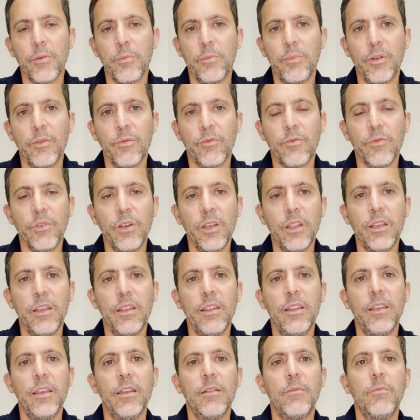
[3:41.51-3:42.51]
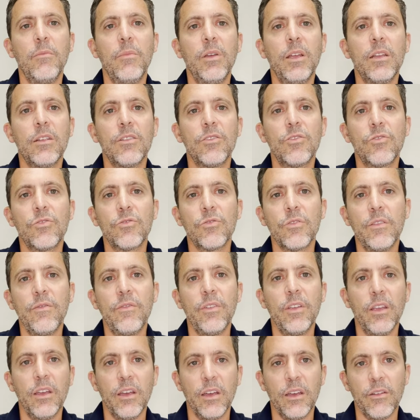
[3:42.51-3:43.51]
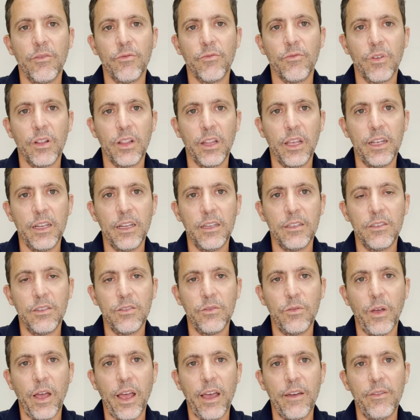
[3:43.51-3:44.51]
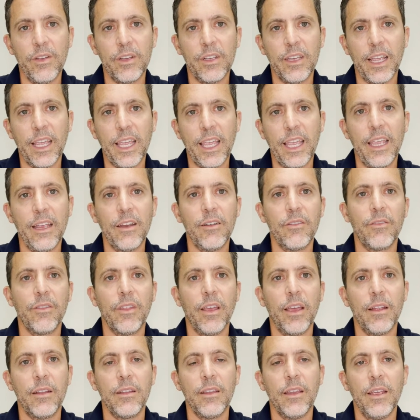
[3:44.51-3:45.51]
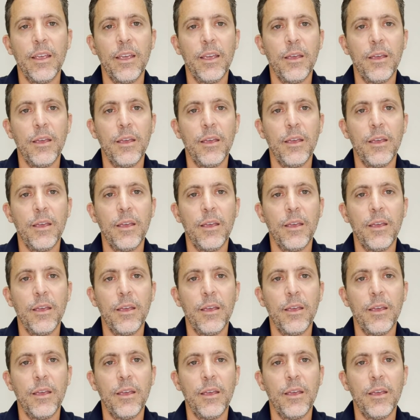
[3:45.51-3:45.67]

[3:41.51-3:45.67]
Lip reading: but really the administrivia related to having to handle that